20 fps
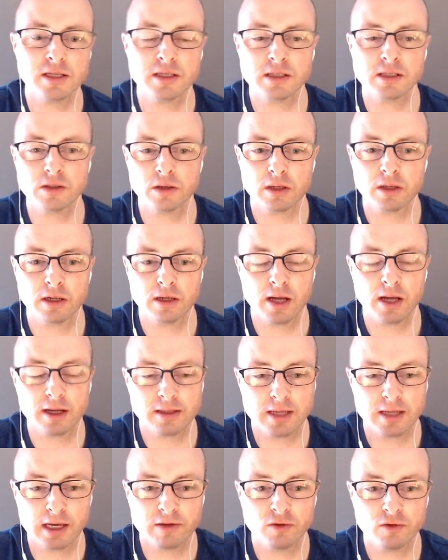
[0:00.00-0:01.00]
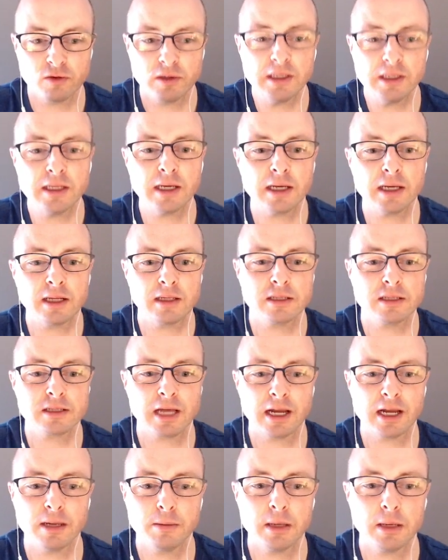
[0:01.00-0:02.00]
It's looking at tech for reading,
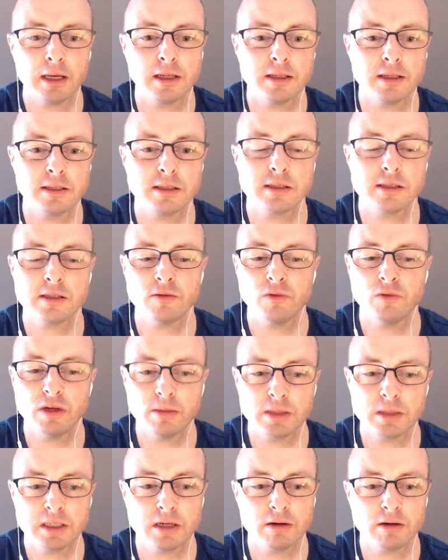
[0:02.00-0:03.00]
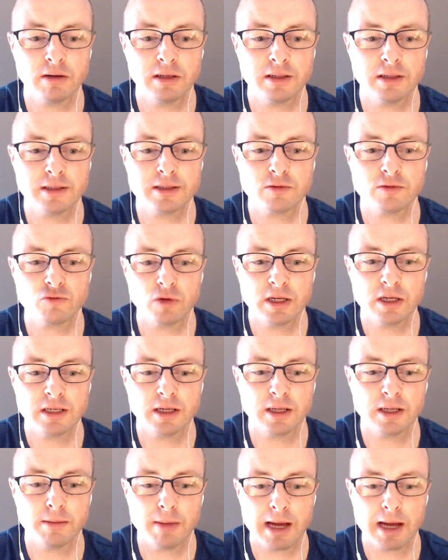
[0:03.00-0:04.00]
scanning pens, reading materials,
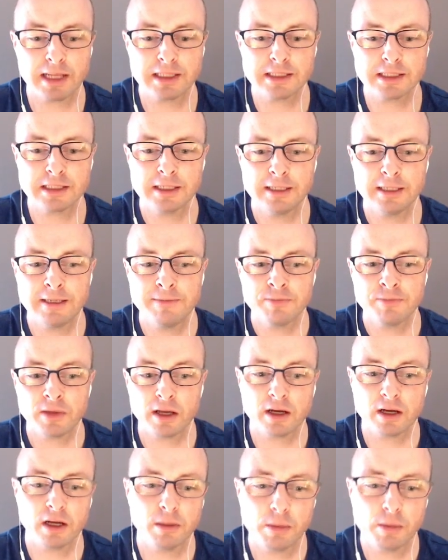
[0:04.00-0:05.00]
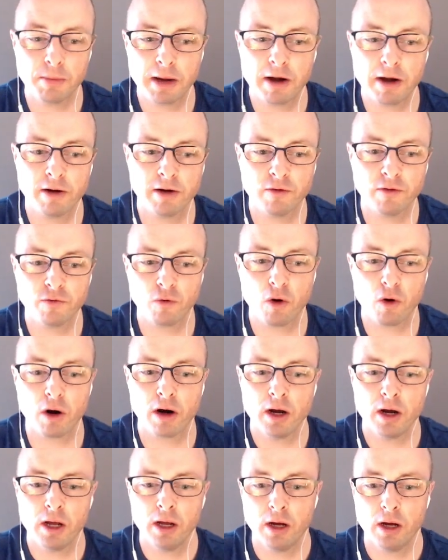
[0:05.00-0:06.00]
writing, maths, and kind of preparing for
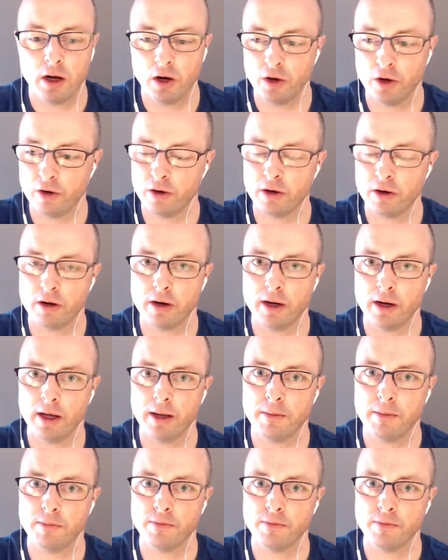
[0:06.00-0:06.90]
either